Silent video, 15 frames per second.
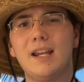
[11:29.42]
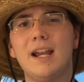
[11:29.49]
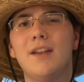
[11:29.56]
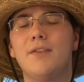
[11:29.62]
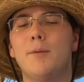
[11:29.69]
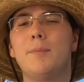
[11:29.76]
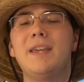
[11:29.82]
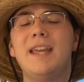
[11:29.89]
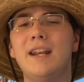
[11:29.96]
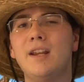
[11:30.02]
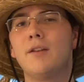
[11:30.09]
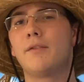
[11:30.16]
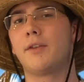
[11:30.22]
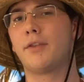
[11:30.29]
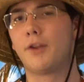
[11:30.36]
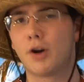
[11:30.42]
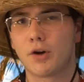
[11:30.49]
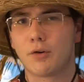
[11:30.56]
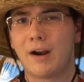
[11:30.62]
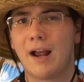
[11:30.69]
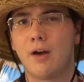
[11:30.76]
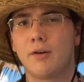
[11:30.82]
at the beginning of the 3rd
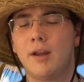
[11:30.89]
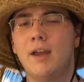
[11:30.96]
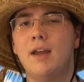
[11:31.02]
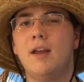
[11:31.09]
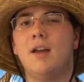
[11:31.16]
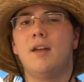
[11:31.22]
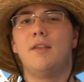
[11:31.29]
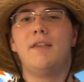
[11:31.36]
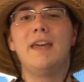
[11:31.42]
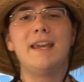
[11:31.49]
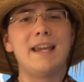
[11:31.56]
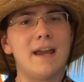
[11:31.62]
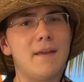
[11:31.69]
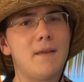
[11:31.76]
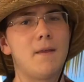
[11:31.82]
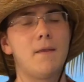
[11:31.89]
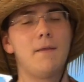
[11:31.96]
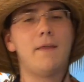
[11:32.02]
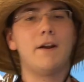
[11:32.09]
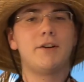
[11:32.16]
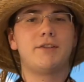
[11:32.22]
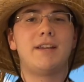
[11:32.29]
round, they get
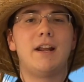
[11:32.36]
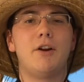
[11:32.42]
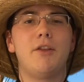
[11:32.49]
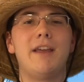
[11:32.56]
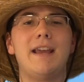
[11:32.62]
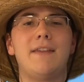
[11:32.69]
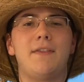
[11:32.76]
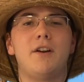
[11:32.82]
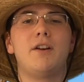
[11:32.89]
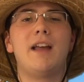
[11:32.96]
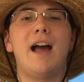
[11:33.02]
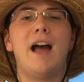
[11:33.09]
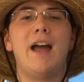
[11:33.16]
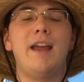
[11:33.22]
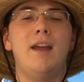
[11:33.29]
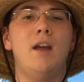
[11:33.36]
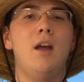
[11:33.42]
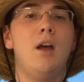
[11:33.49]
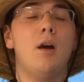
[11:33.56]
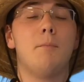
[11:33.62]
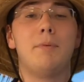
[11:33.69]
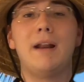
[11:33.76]
their center, they get their guy.
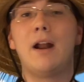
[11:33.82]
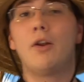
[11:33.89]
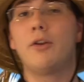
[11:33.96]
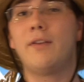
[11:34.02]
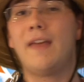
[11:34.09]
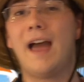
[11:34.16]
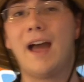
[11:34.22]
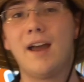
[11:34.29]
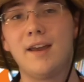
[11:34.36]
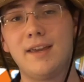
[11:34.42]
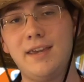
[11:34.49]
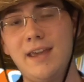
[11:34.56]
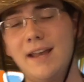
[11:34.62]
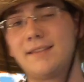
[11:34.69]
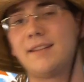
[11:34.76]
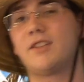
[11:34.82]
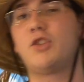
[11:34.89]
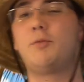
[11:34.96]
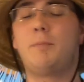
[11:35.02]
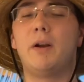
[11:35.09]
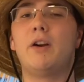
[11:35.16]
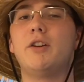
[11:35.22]
But not only that, he has
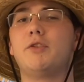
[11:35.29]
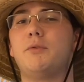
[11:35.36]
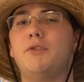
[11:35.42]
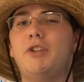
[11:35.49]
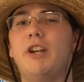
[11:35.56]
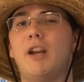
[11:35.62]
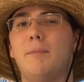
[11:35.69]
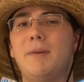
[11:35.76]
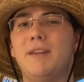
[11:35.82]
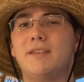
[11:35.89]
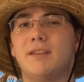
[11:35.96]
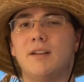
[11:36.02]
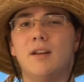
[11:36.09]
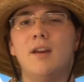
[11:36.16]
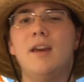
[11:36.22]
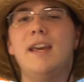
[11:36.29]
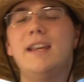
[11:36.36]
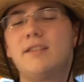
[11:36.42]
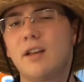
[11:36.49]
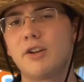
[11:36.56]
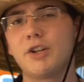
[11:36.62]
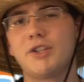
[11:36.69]
experience with Jacob Eason.
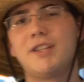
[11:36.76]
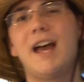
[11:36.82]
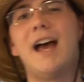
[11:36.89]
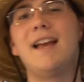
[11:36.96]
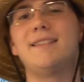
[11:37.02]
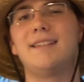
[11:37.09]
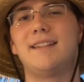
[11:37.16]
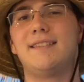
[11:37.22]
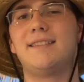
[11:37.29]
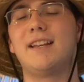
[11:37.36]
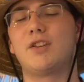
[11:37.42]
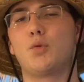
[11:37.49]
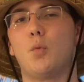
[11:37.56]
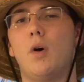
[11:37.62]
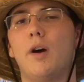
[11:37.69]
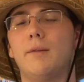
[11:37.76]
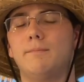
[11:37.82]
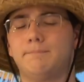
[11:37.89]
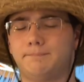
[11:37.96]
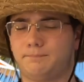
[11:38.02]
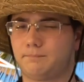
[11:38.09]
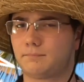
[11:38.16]
He's undersized at 6'1",